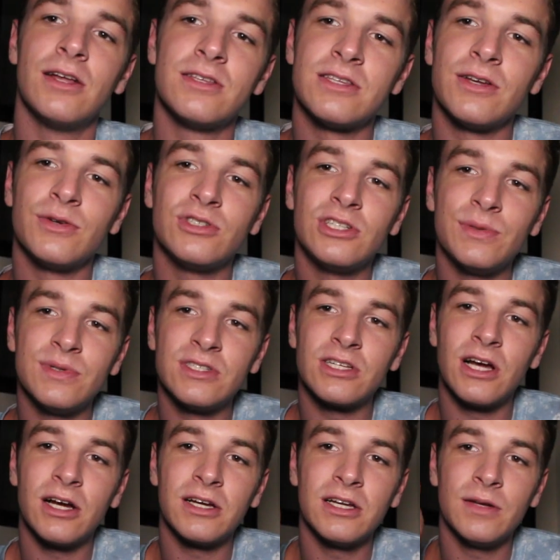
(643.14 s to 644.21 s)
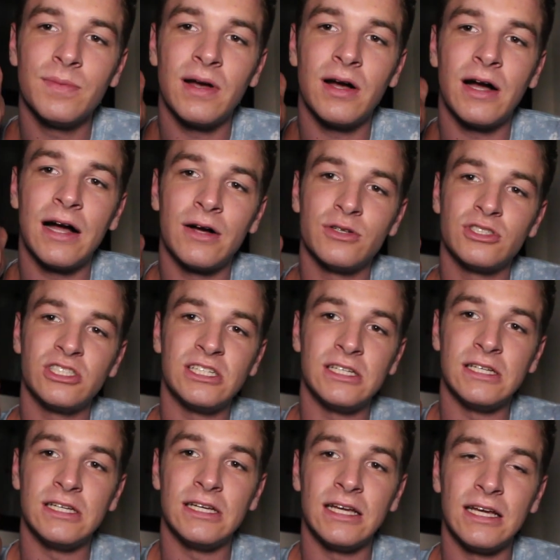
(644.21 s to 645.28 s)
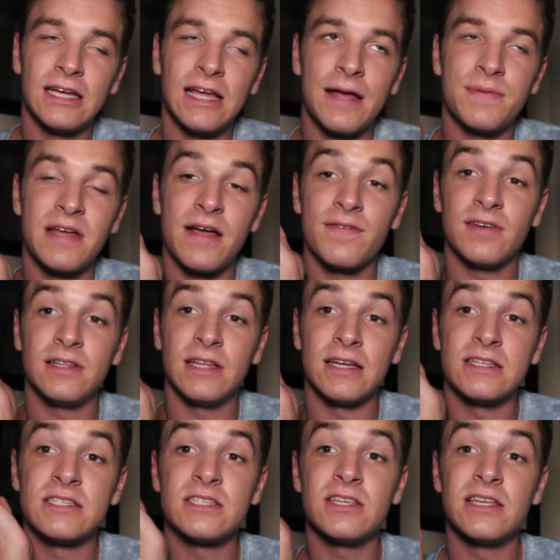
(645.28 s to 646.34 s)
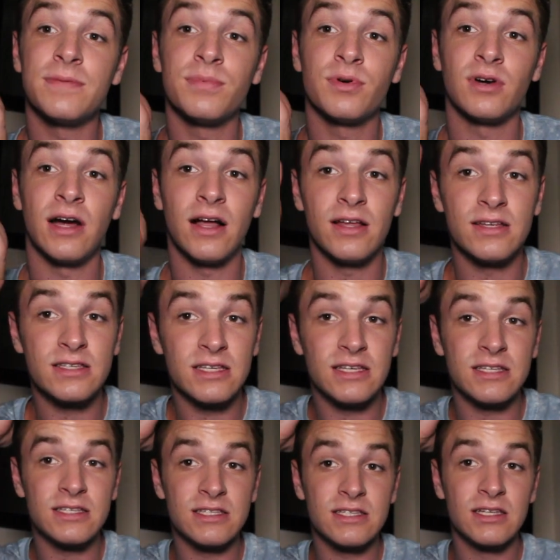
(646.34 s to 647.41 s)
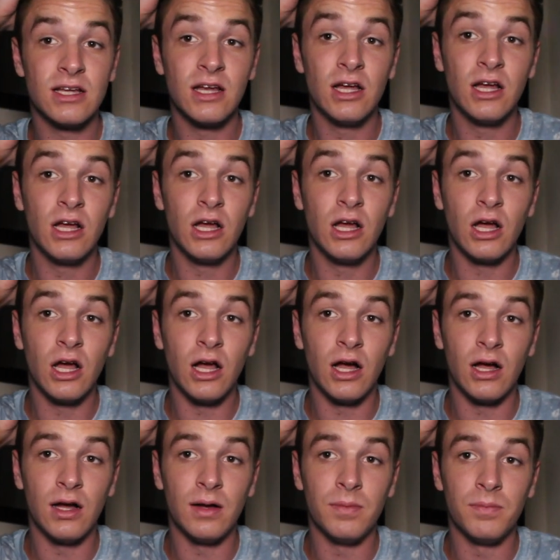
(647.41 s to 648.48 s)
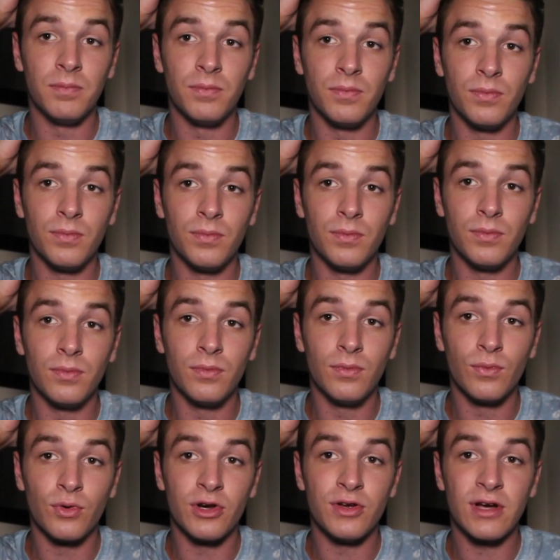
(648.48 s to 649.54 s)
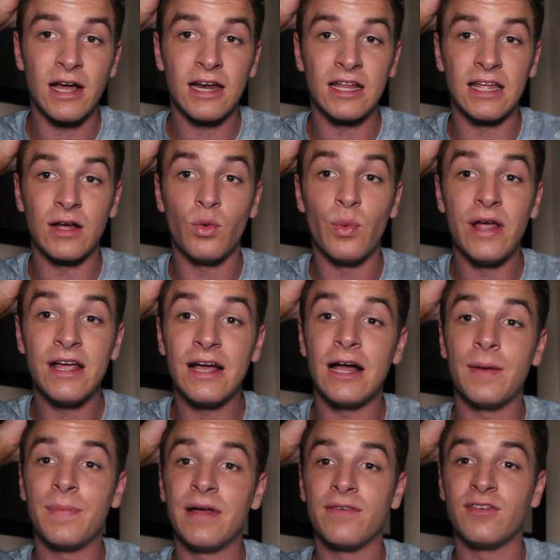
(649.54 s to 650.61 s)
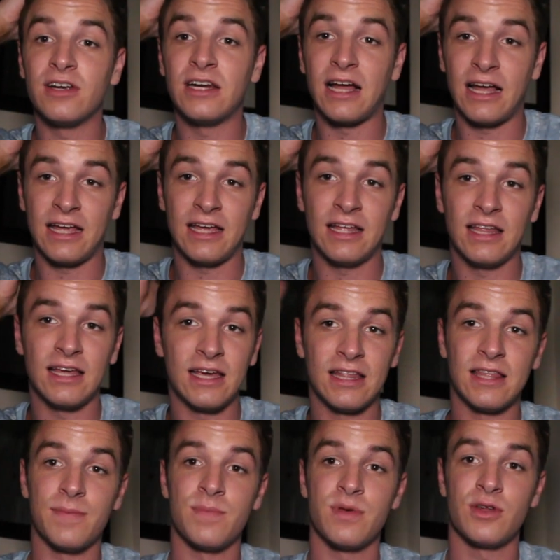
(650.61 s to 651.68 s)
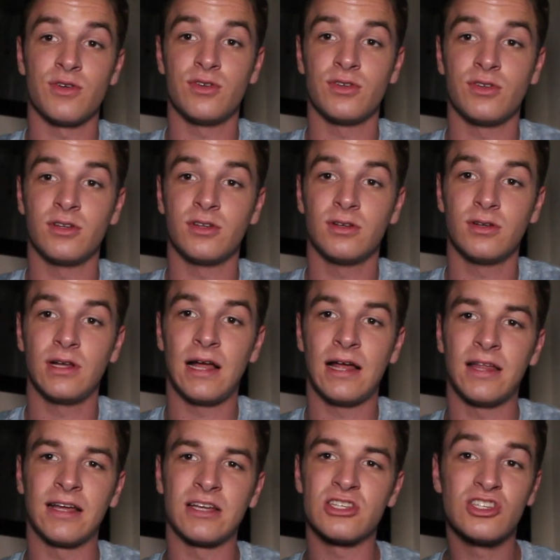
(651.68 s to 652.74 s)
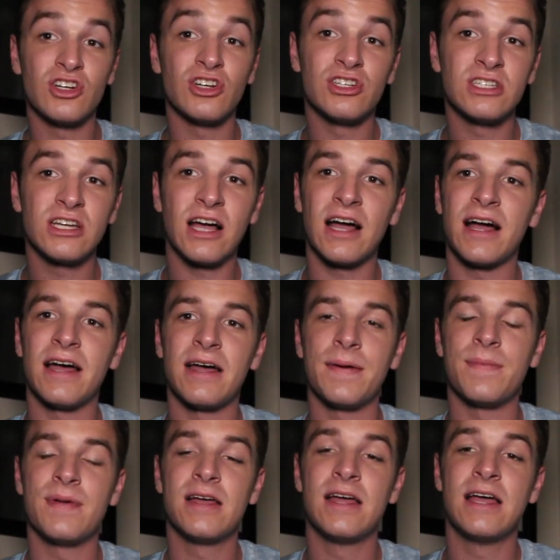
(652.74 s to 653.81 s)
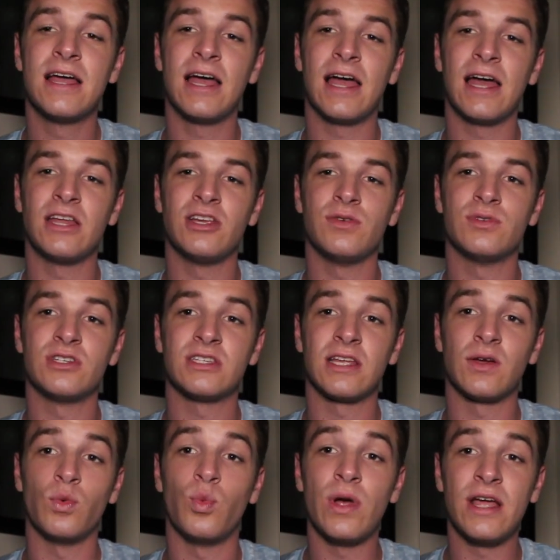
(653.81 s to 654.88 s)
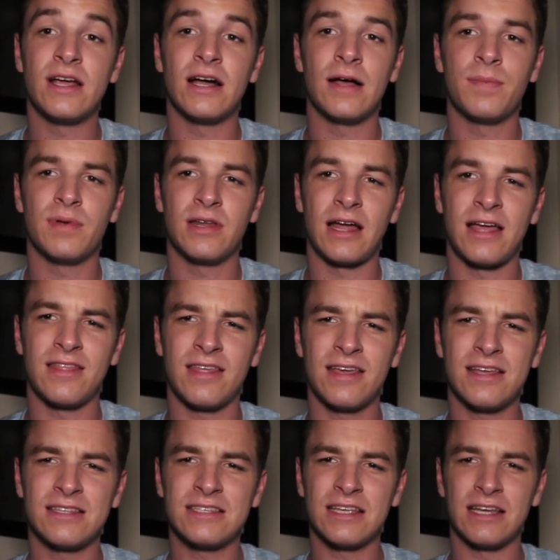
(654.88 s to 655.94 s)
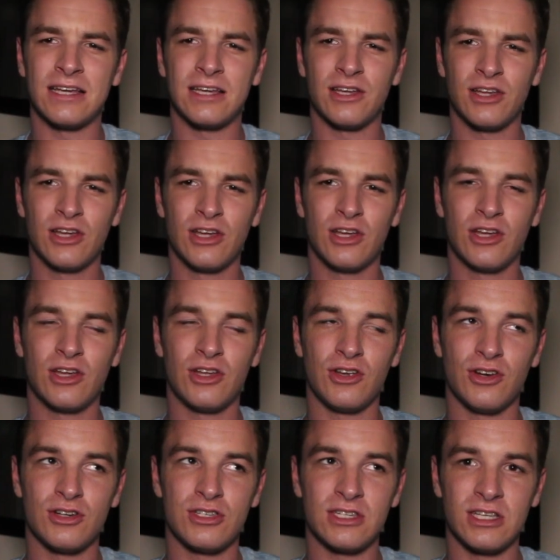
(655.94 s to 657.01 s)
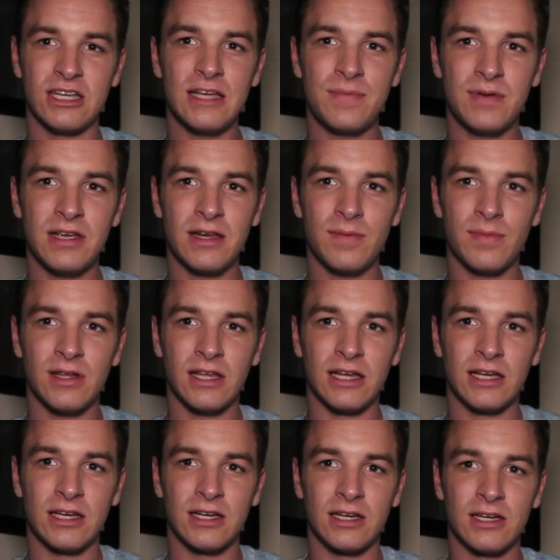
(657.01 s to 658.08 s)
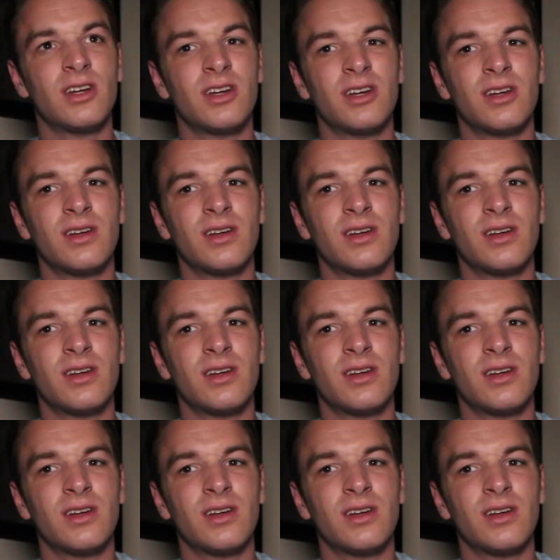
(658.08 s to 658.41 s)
So she was talking about how she kept having like sleep paralysis, where you kind of like wake up every night, like in the middle at like a certain time, and you just like wake up, and I think it's like you're sleeping, but like,